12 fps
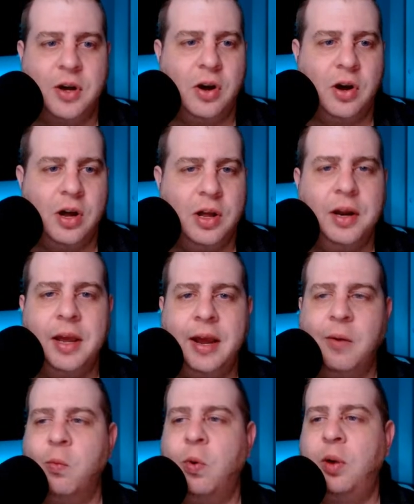on
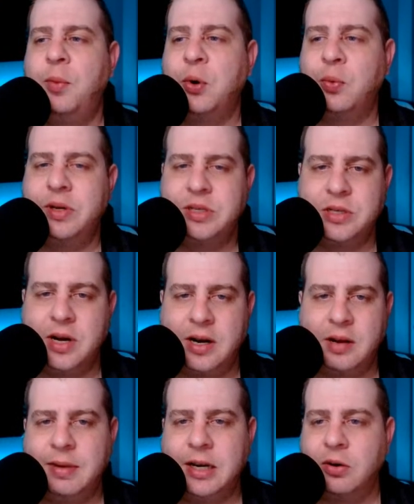a Walmart restock
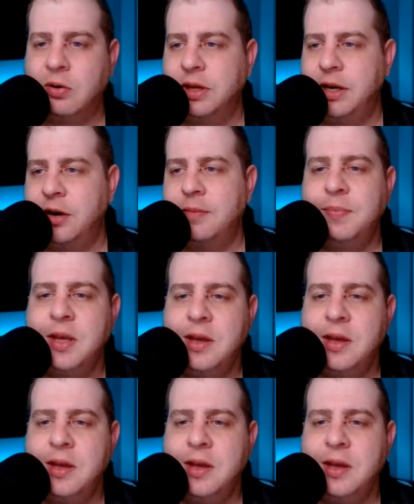a bit earlier